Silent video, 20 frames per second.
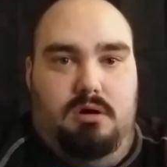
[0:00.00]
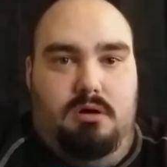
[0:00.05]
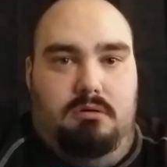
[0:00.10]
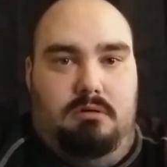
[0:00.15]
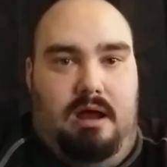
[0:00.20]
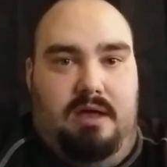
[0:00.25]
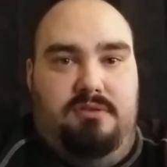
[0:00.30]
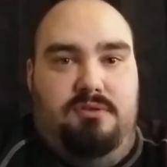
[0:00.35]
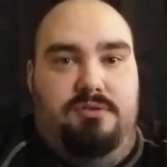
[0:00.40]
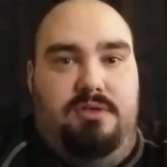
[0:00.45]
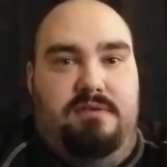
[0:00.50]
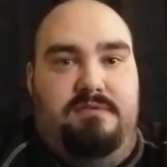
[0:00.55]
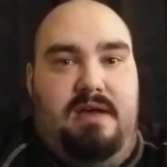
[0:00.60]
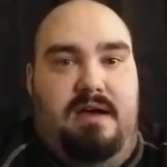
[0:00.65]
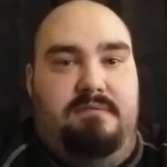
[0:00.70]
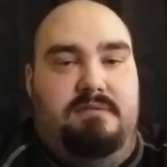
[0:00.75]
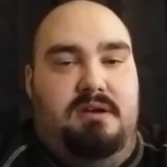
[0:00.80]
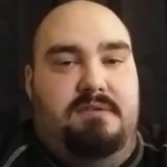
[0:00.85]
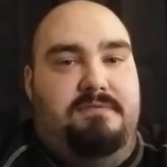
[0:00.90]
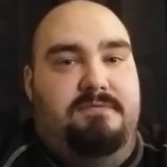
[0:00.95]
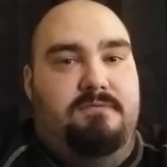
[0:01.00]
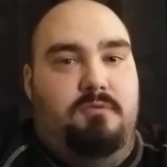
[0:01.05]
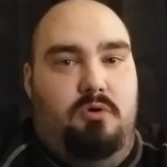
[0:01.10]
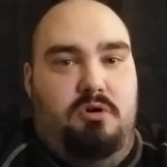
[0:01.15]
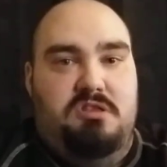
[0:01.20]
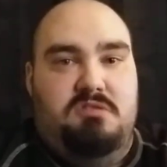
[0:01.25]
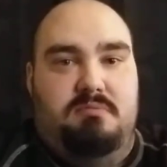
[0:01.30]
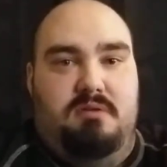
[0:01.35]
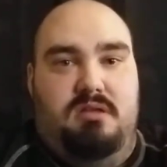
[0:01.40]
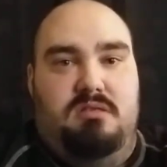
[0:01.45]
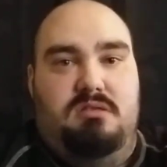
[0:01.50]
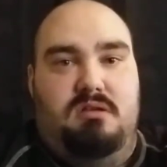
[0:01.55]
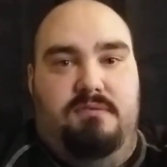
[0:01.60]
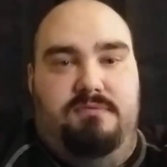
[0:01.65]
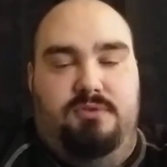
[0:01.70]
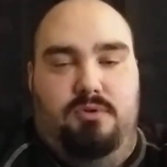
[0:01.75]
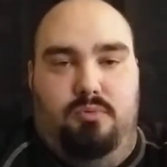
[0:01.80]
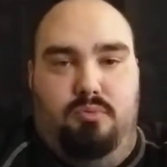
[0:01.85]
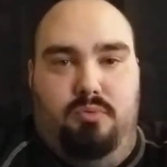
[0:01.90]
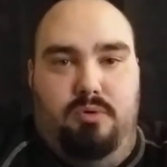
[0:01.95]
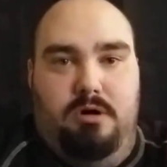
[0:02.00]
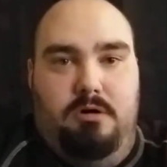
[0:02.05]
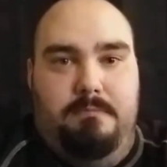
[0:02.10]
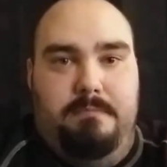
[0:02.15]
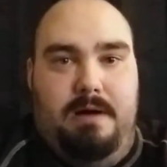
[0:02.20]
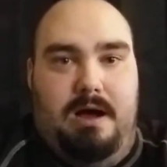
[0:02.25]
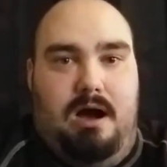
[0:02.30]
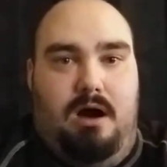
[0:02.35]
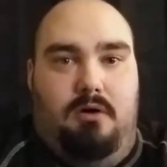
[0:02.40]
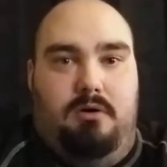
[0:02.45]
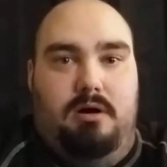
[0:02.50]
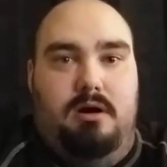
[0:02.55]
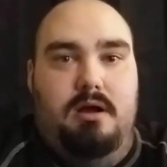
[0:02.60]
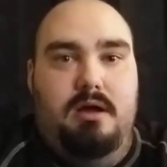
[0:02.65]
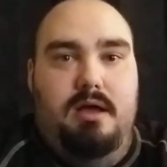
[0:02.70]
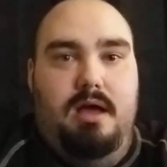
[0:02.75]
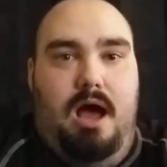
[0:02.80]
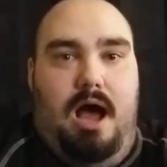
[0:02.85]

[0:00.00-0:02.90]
rather than having to force myself through willpower.